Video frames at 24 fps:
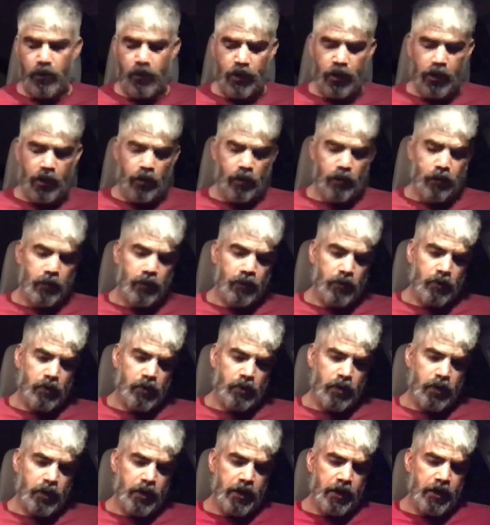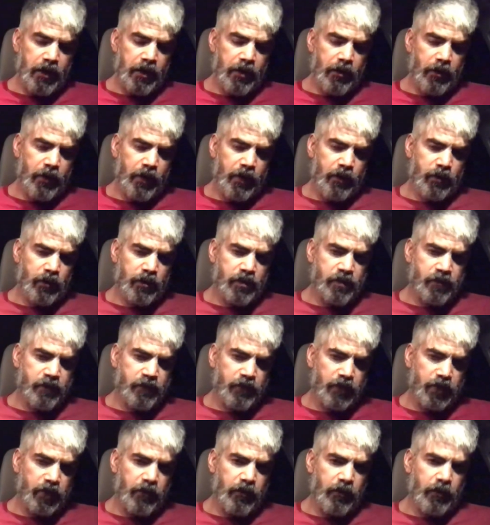you know, you eat what's in
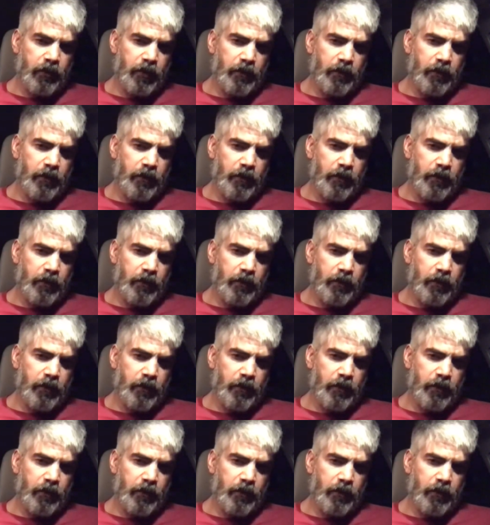front of you,